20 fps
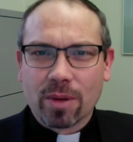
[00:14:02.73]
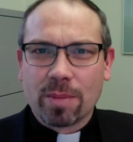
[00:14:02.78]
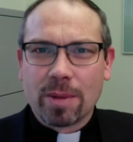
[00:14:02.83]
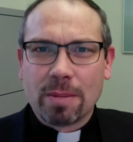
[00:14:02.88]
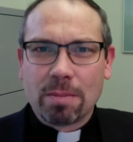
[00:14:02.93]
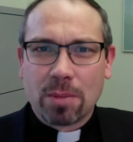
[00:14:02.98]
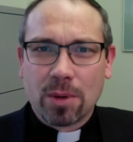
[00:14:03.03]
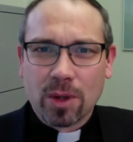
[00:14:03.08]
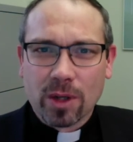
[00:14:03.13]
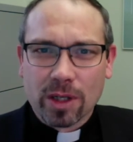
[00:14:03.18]
be
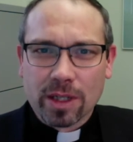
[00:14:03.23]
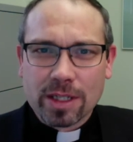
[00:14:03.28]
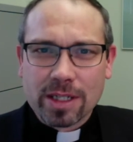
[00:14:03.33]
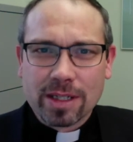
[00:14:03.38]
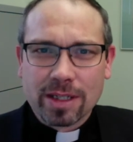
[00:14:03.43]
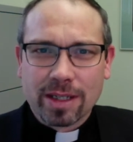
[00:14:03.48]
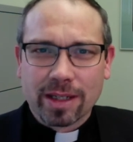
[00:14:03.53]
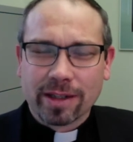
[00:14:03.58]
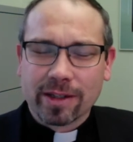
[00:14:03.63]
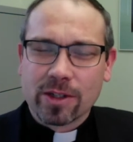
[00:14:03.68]

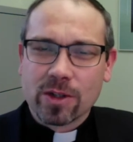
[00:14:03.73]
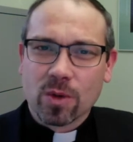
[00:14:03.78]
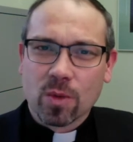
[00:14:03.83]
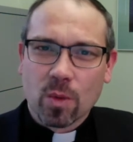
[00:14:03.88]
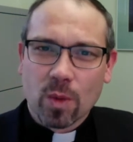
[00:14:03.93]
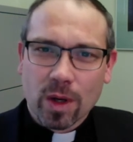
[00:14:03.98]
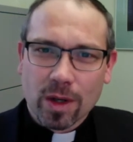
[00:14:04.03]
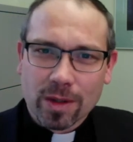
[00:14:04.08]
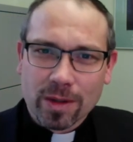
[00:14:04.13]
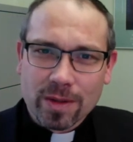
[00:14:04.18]
put into
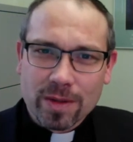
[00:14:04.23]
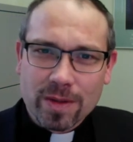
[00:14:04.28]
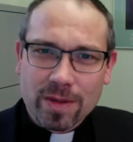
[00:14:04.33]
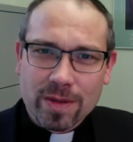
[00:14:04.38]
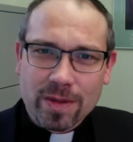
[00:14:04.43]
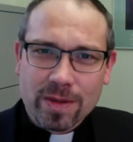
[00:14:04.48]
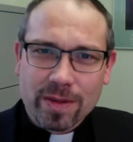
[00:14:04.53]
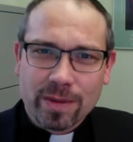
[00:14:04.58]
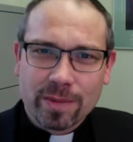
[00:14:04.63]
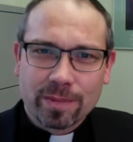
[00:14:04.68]

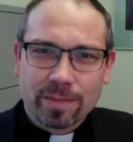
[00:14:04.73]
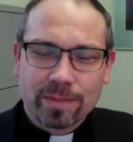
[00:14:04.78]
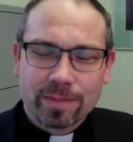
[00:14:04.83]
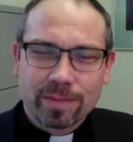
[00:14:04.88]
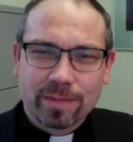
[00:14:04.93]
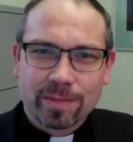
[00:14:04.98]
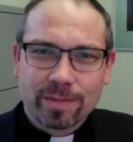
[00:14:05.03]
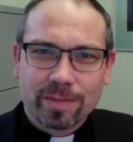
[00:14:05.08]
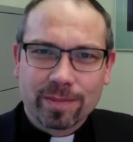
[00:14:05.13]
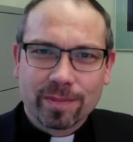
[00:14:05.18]
words."
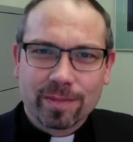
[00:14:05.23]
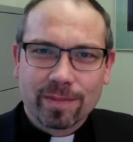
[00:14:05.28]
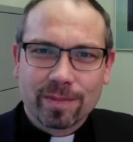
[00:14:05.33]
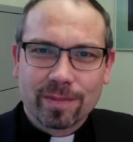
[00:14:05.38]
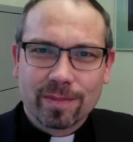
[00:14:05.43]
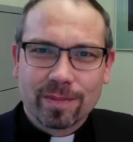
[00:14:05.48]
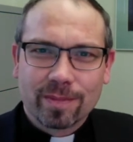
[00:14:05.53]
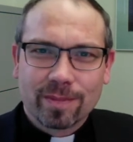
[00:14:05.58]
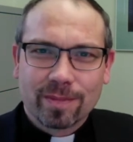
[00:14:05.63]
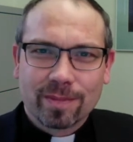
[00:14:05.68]

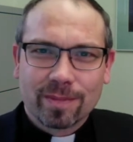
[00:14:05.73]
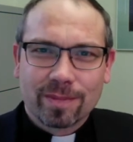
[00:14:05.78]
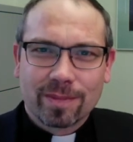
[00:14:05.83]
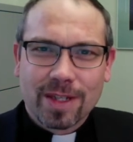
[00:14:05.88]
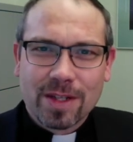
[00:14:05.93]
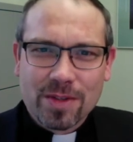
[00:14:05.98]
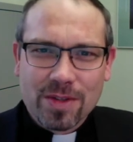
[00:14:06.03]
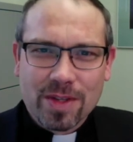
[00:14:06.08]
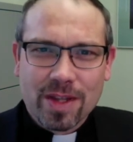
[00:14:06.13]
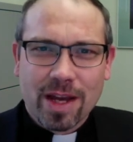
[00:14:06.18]

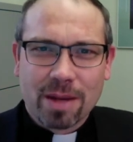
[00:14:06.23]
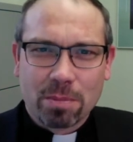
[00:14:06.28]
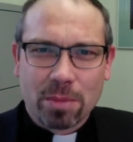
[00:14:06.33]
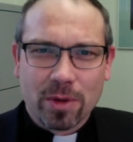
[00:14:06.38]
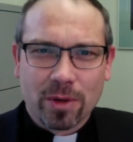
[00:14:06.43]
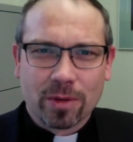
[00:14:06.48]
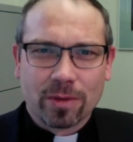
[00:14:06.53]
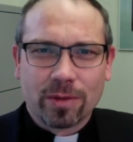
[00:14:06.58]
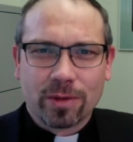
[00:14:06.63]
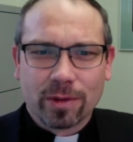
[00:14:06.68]
Isn't that
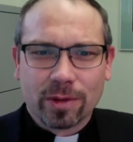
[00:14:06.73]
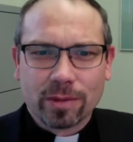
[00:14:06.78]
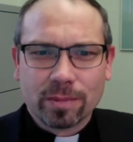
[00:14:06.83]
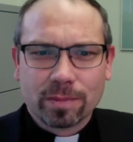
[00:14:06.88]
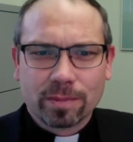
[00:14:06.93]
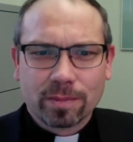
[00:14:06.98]
beautiful?